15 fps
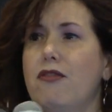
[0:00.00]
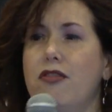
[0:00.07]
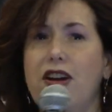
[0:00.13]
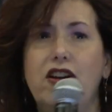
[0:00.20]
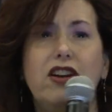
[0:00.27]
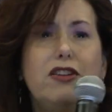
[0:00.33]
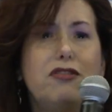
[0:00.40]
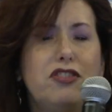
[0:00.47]

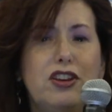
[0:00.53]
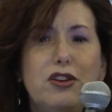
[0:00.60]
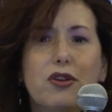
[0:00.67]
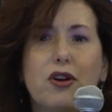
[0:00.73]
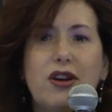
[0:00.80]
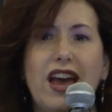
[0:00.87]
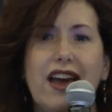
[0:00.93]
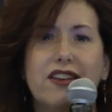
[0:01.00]
Very few.
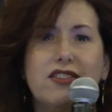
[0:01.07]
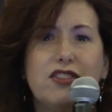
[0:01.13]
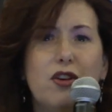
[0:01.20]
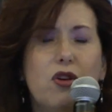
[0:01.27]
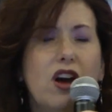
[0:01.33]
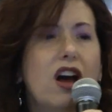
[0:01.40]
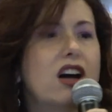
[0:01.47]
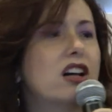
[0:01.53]
Okay,
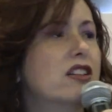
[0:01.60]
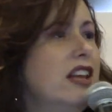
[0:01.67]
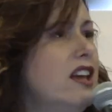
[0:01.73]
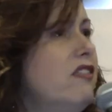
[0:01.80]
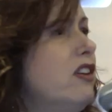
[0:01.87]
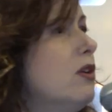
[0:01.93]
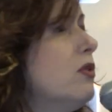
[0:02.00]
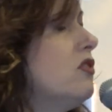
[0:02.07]
so
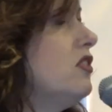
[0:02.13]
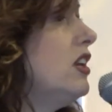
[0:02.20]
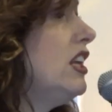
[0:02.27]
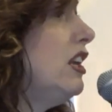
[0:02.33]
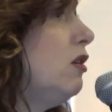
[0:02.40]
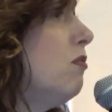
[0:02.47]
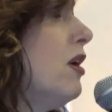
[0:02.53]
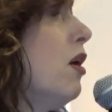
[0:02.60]
Klaviyo is an
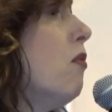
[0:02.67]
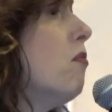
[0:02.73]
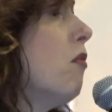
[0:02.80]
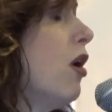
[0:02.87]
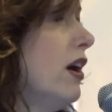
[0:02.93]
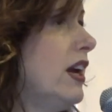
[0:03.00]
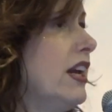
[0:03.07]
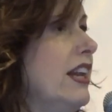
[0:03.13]
email
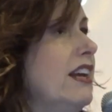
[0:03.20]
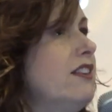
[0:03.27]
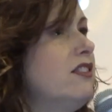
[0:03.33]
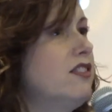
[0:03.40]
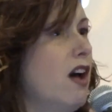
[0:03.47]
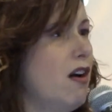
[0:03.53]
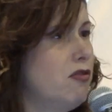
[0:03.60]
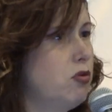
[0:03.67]
marketing
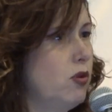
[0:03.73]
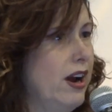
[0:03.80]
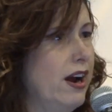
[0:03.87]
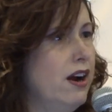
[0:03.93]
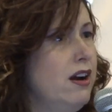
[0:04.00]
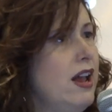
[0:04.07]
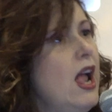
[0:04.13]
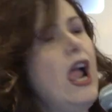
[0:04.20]

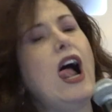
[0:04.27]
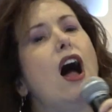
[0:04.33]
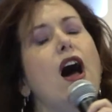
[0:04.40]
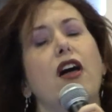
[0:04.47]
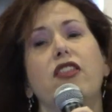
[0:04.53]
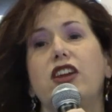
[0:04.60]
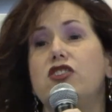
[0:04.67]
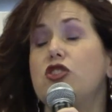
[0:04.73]
software.
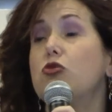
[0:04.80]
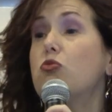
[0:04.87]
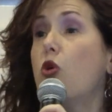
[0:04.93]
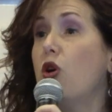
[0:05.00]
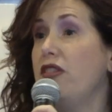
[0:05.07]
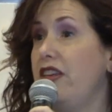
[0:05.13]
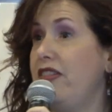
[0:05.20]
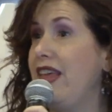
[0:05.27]
Uh, they do
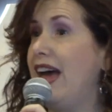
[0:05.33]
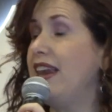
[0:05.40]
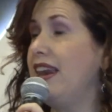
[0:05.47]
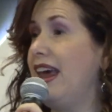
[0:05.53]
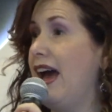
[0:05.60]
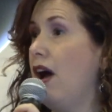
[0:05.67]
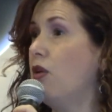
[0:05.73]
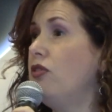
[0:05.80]
more than that
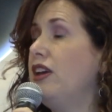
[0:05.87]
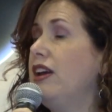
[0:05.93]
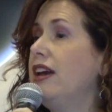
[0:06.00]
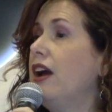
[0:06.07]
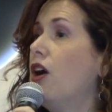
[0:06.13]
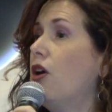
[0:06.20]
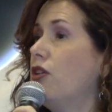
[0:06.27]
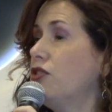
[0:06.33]
now.
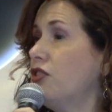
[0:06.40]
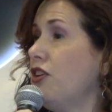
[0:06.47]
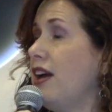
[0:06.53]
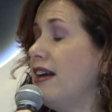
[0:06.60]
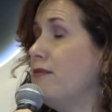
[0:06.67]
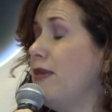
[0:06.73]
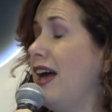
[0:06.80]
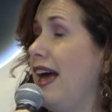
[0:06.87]
They also
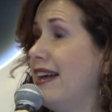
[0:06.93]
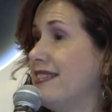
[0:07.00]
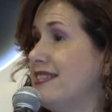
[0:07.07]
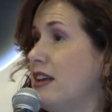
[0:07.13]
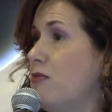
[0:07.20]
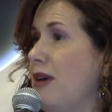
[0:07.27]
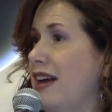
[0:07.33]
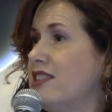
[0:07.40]
have
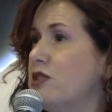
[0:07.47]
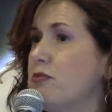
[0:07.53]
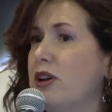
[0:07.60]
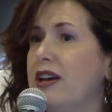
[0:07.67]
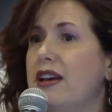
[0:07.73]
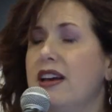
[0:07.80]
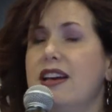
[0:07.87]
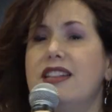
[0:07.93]
SMS,
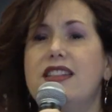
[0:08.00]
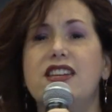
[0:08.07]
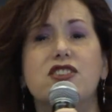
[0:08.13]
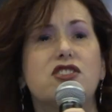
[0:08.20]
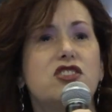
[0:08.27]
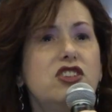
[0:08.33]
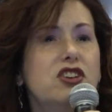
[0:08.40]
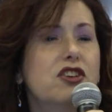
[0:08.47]
but
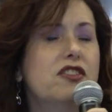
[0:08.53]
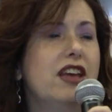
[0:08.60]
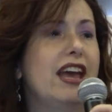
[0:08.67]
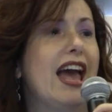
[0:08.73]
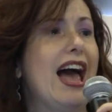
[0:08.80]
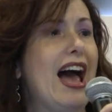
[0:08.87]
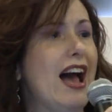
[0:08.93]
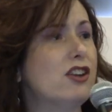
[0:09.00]
this year
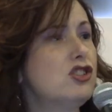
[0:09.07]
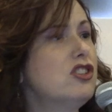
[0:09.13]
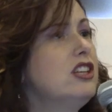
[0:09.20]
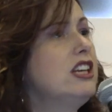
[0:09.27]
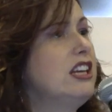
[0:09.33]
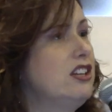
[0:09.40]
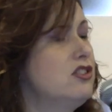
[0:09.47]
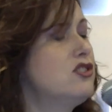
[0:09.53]
they
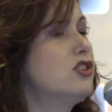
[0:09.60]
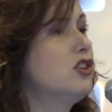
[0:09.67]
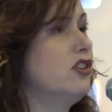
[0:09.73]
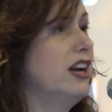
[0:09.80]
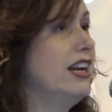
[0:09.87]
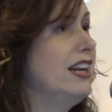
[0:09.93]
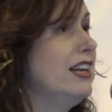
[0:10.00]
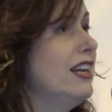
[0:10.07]
actually
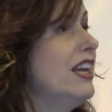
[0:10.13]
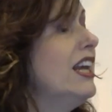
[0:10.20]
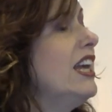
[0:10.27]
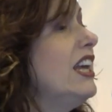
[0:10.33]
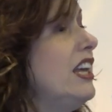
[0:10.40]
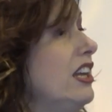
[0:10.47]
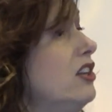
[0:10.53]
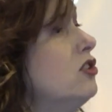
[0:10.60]
integrated
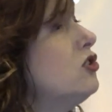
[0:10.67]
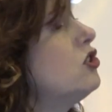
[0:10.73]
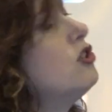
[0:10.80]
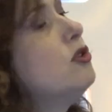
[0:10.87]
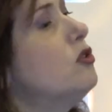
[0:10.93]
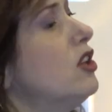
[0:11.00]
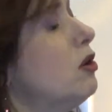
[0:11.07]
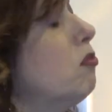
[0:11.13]

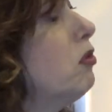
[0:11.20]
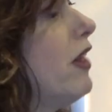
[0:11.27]
into their